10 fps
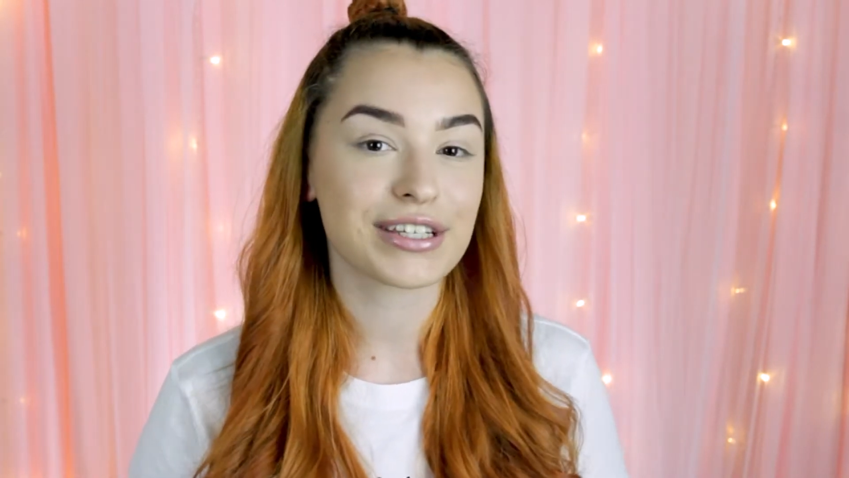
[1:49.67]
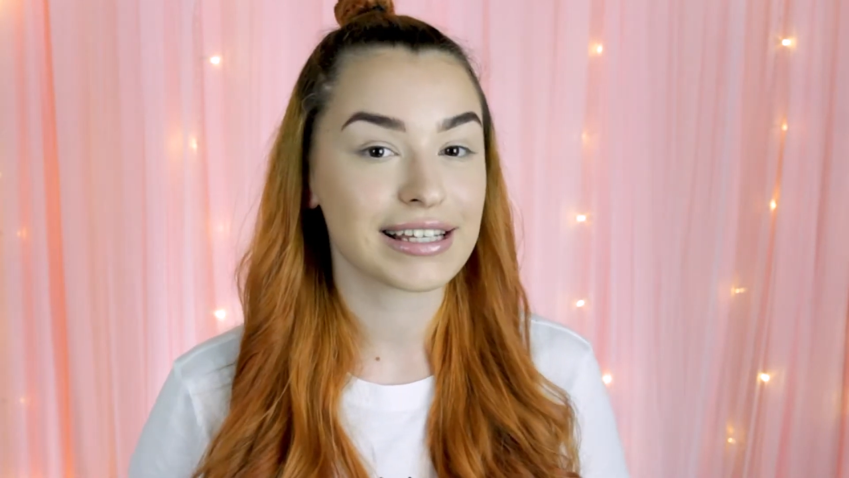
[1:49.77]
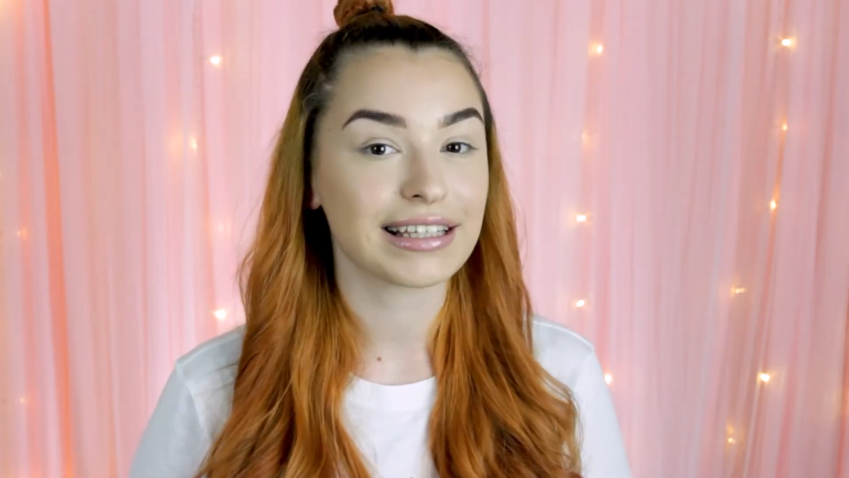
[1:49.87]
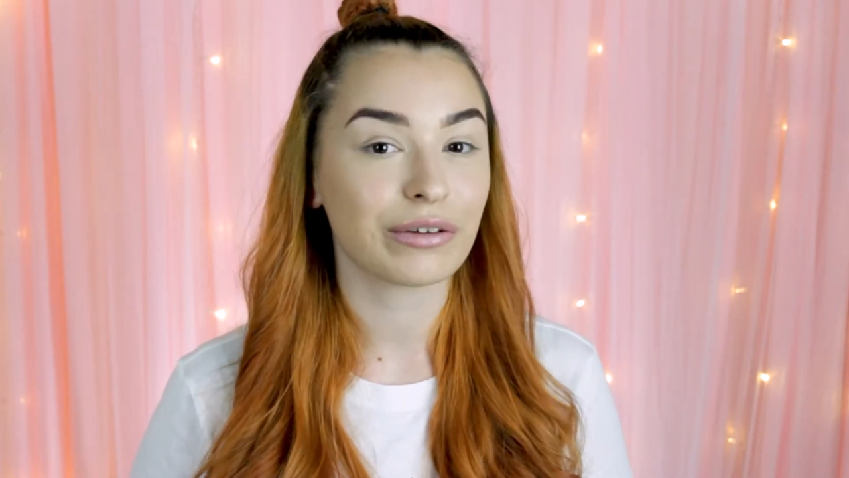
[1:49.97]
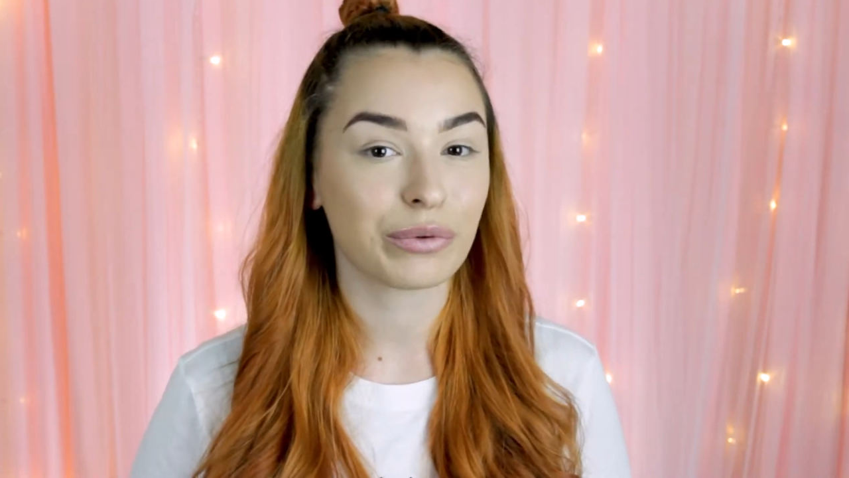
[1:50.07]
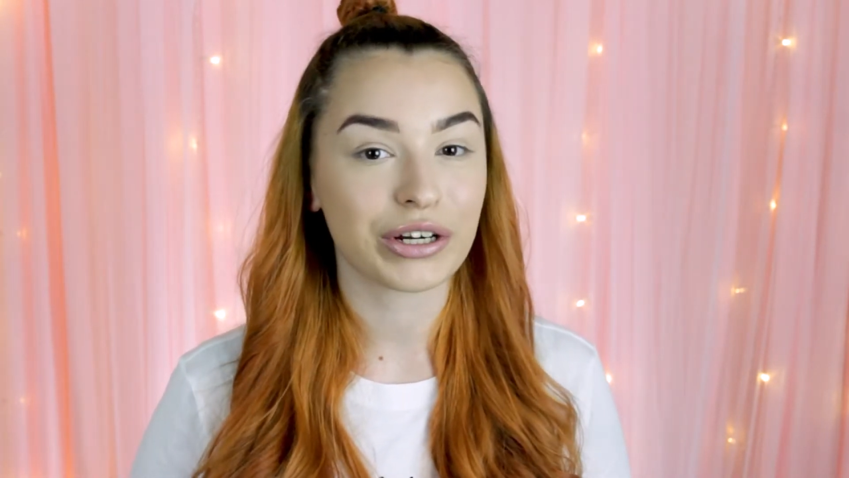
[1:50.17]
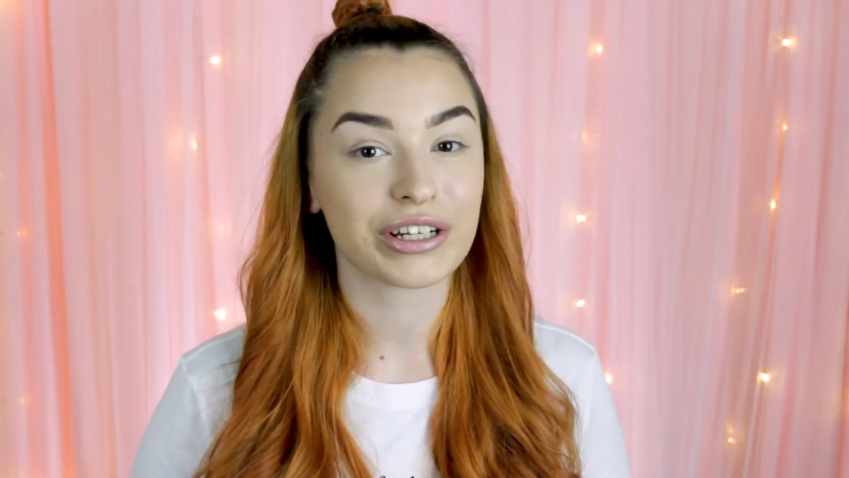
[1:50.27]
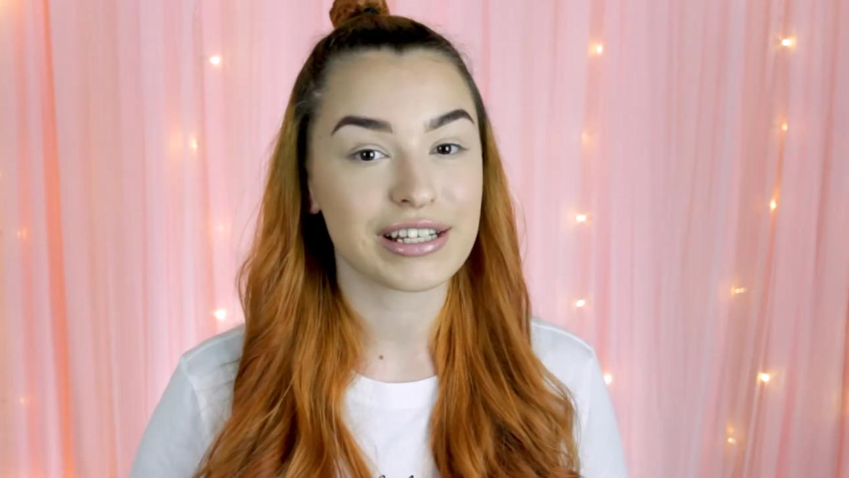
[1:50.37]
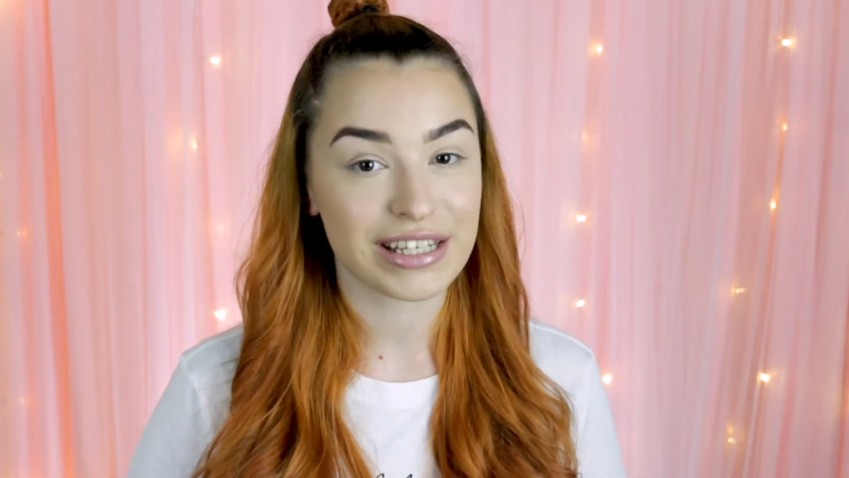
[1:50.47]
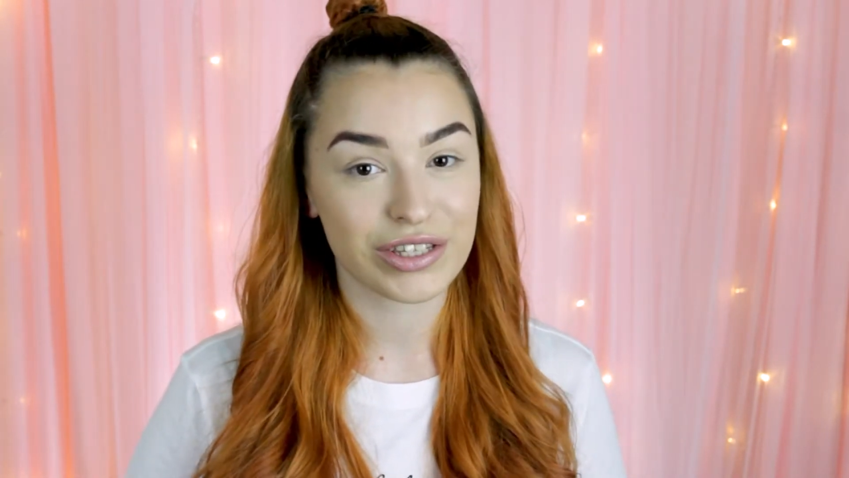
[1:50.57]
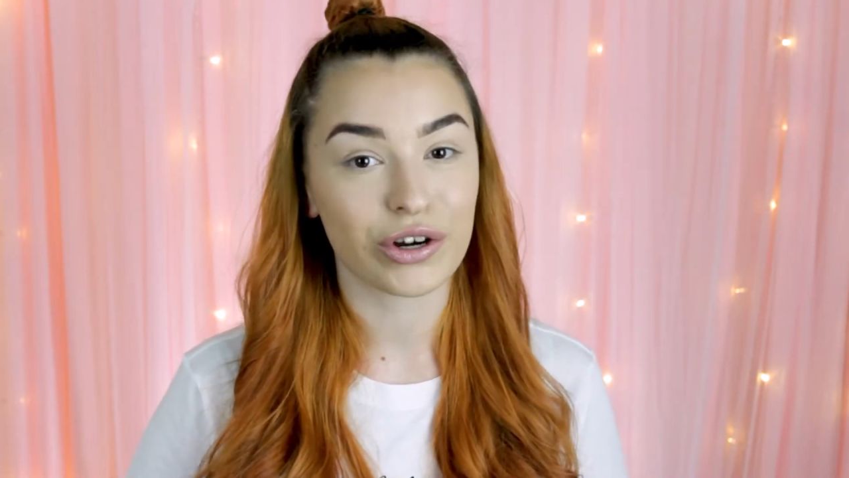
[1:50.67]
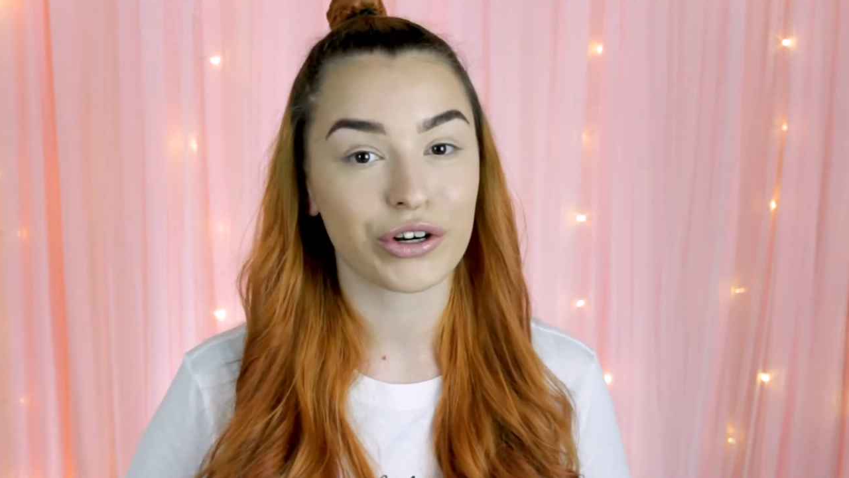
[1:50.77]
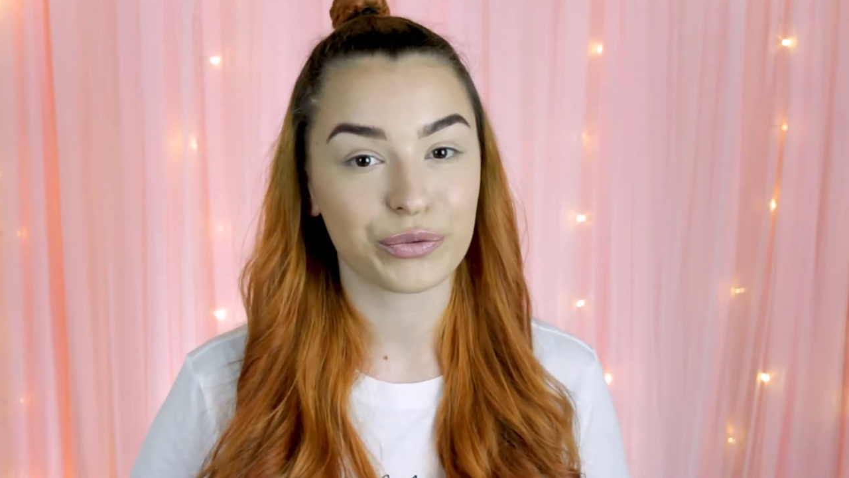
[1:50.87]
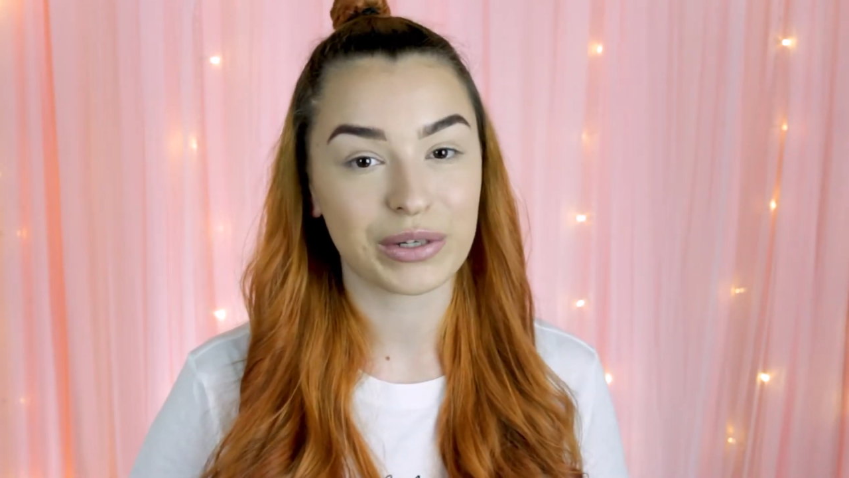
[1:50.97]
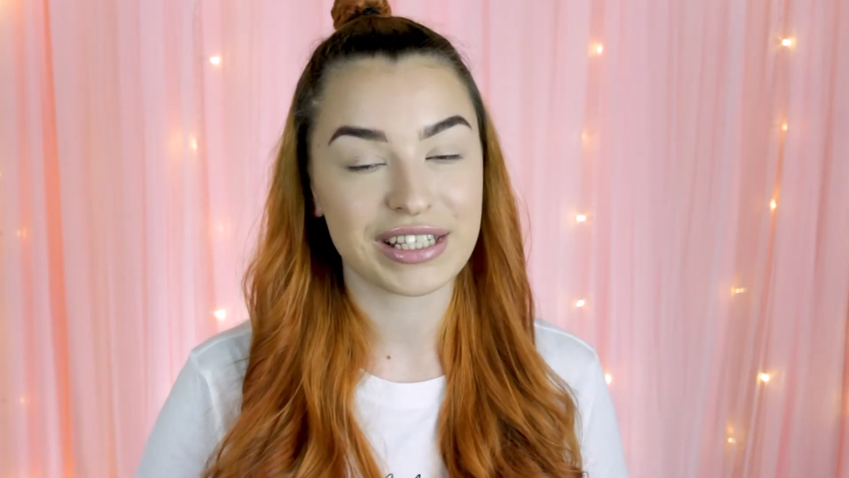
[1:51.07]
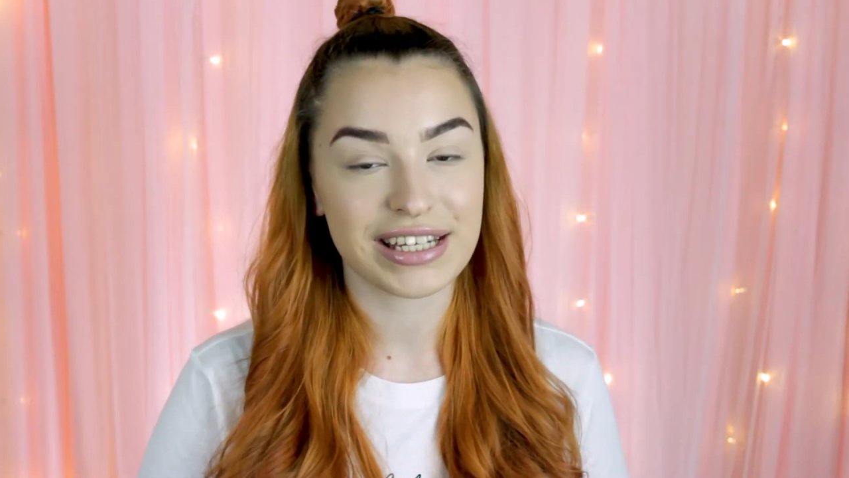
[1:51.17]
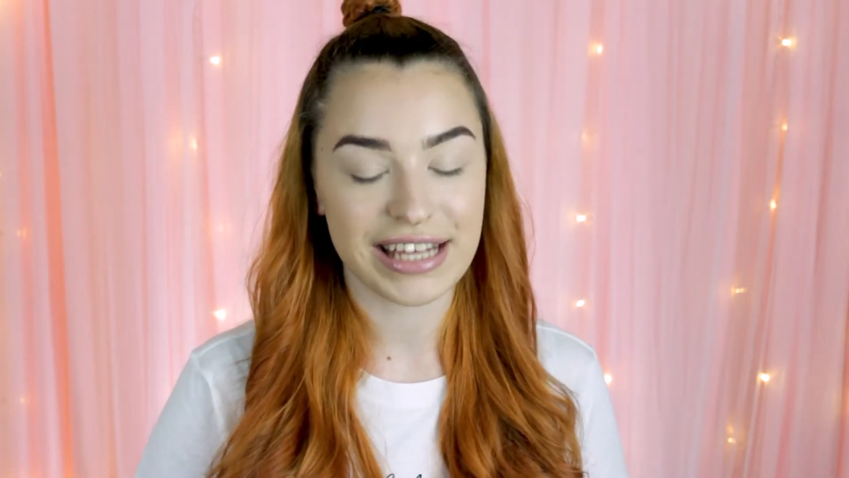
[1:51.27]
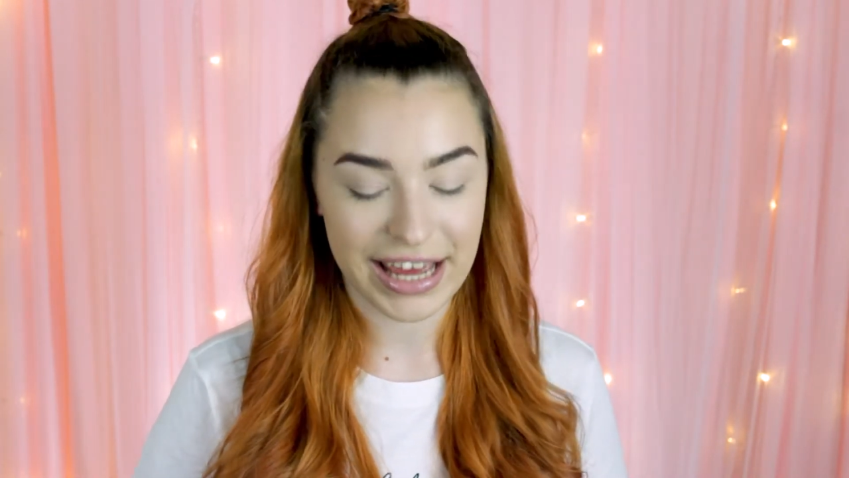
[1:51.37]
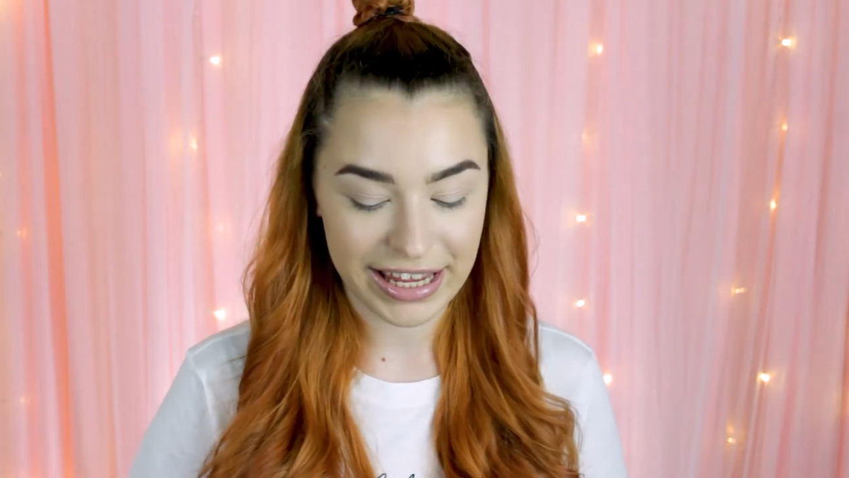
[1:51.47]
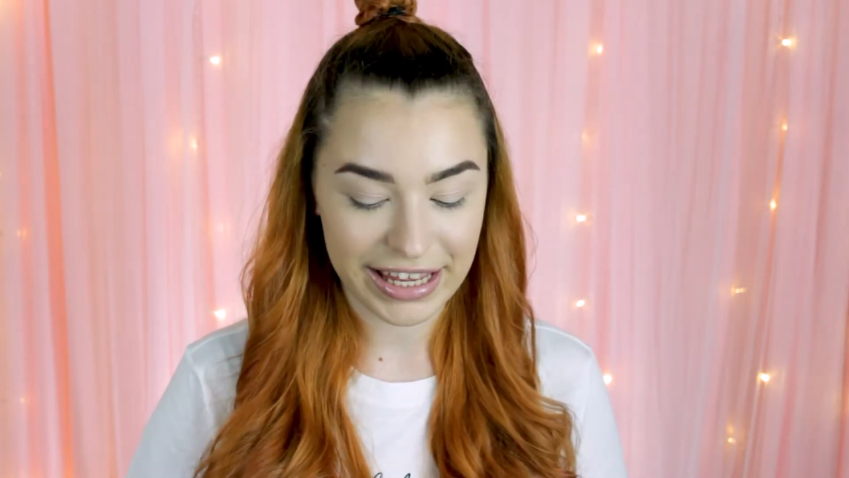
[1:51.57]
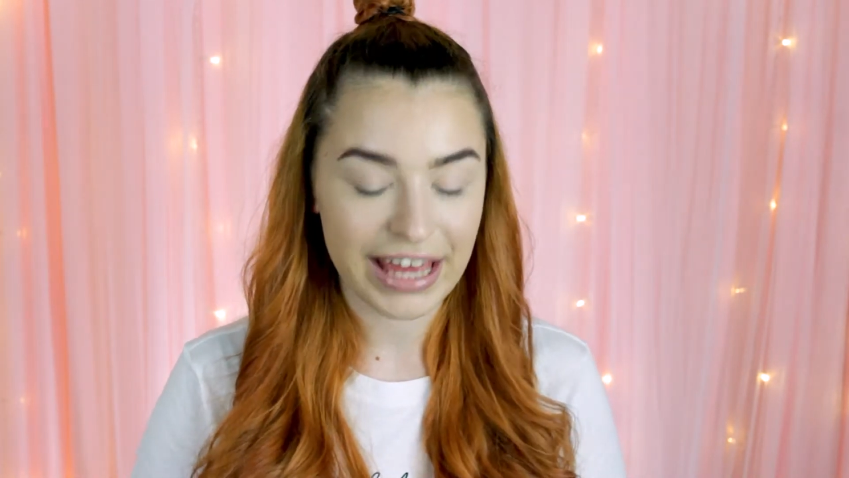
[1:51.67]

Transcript: thing that we are gonna start with today